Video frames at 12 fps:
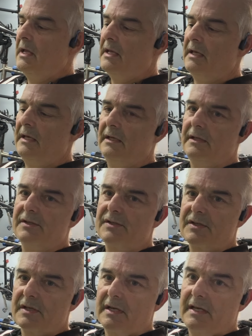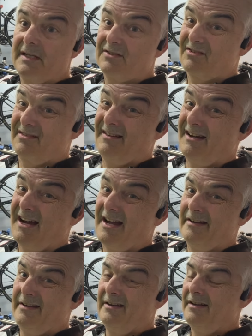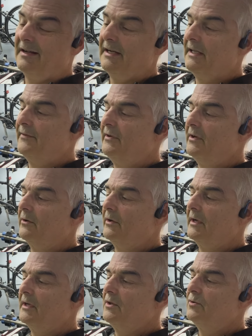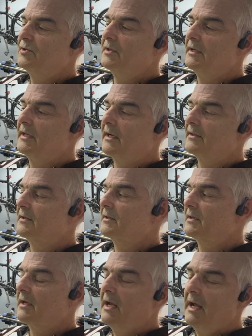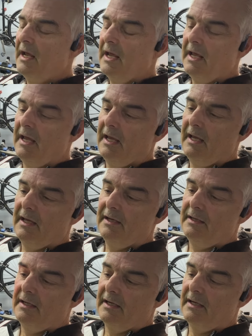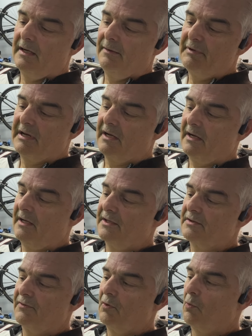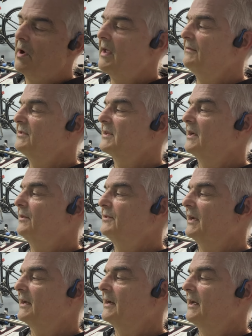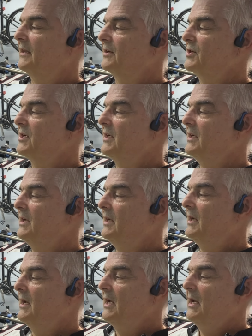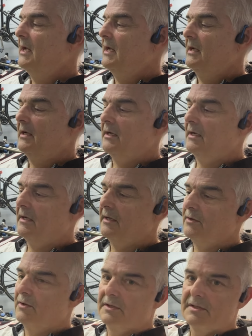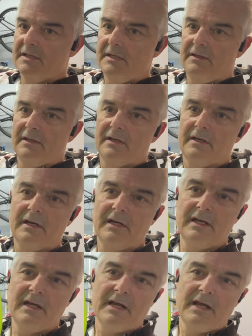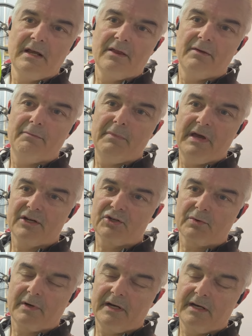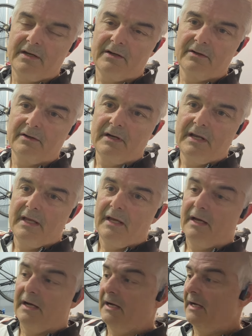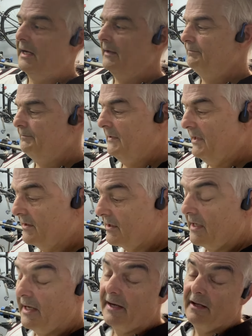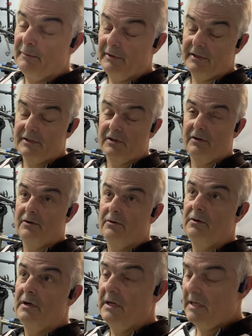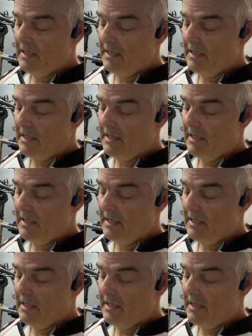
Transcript: is it's hot. I live here in Houston, Texas, and uh, because of the WaveCel technology, uh, you can see the, the mesh right here. Uh, it's a hot helmet, so